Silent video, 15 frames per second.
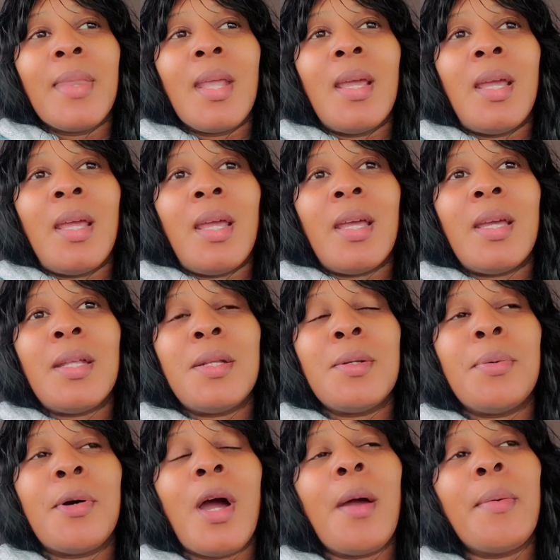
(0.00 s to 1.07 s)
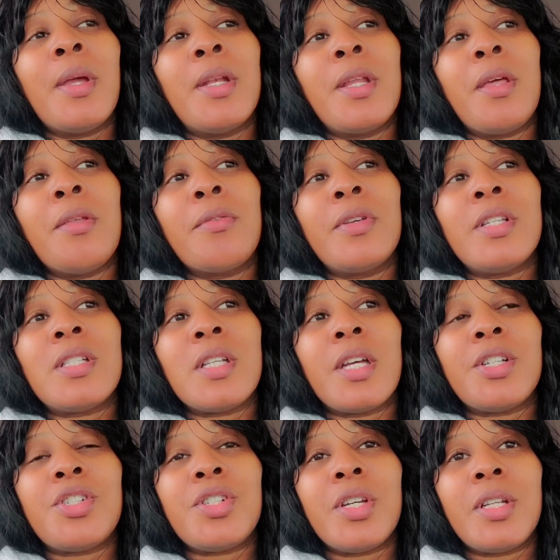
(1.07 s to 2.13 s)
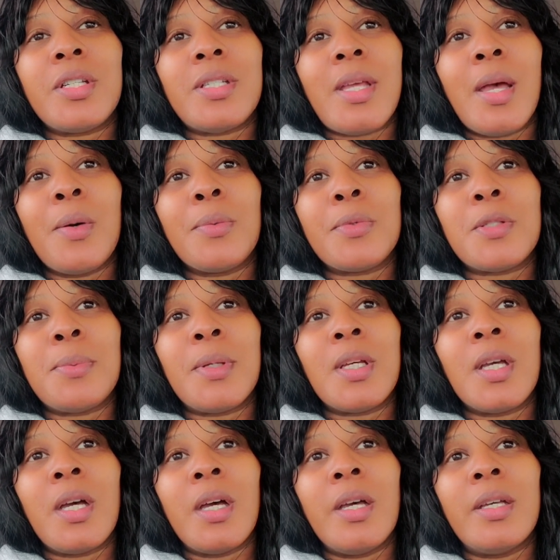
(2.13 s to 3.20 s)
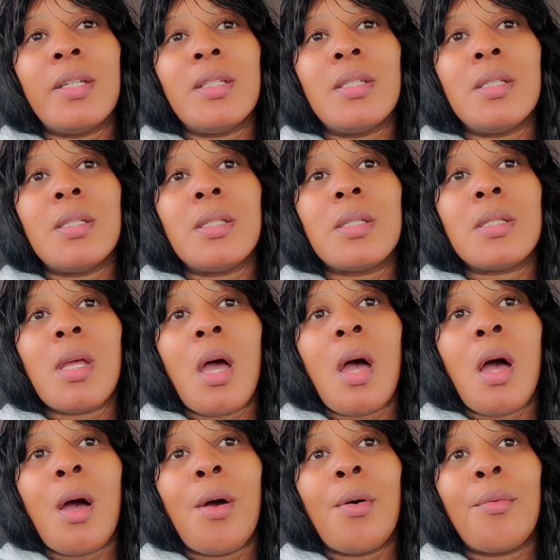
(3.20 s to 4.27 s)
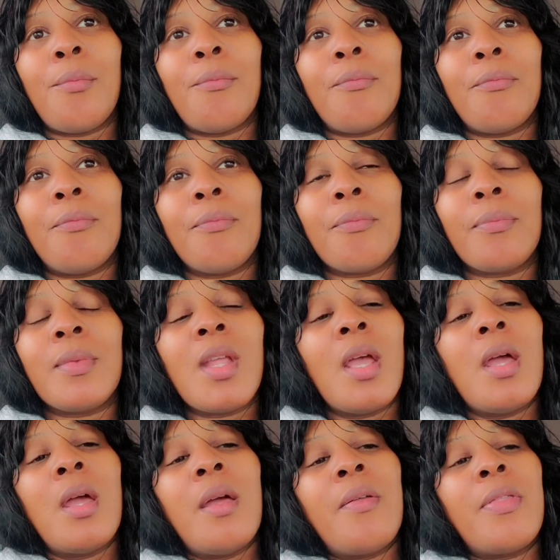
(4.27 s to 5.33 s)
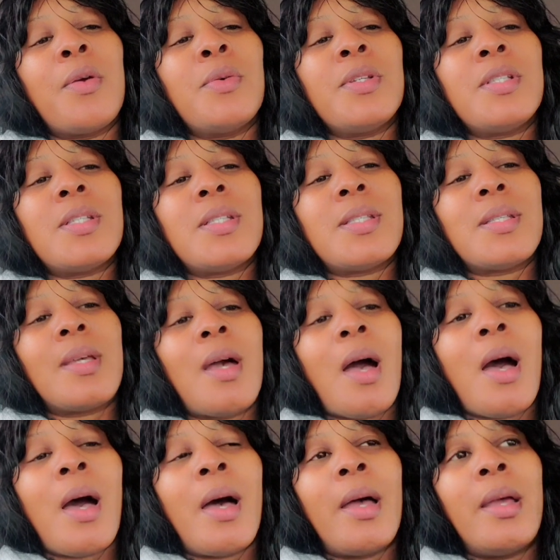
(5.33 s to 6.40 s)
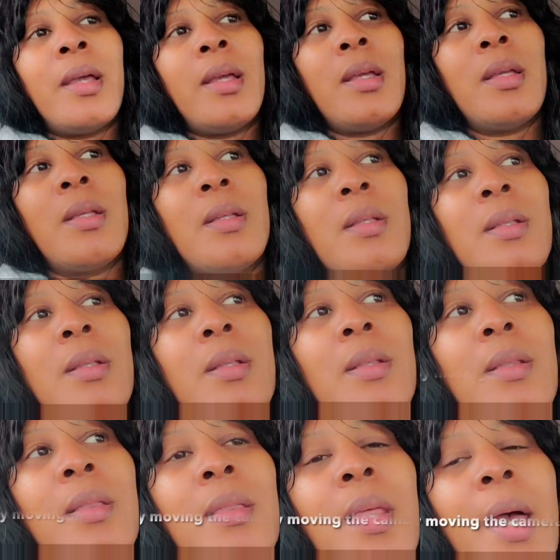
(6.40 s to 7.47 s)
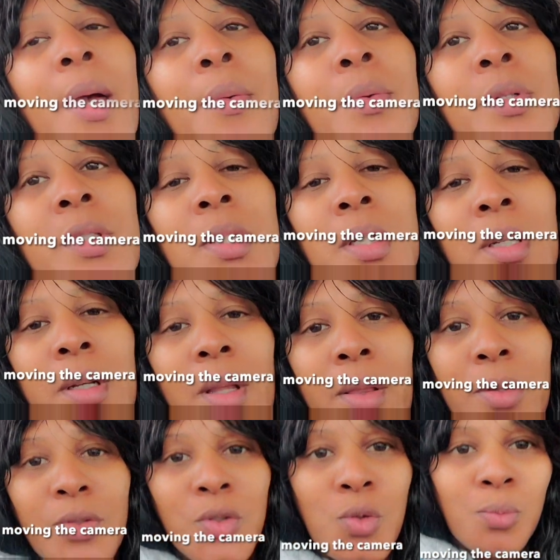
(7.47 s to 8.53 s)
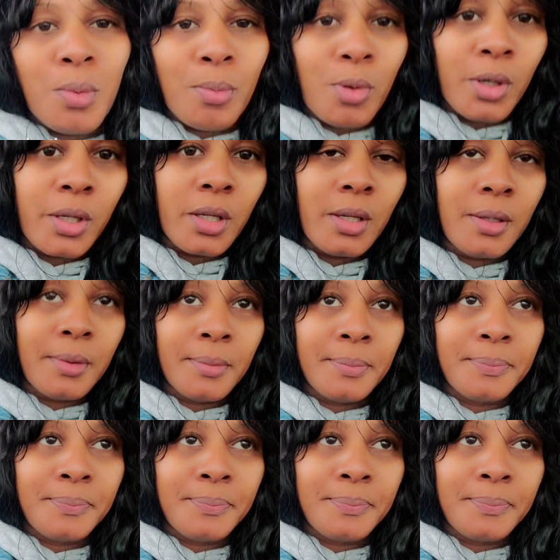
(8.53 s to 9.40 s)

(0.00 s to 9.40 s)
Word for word: And probably another reason I shut it down was because um, there was this guy that was in another supermarket.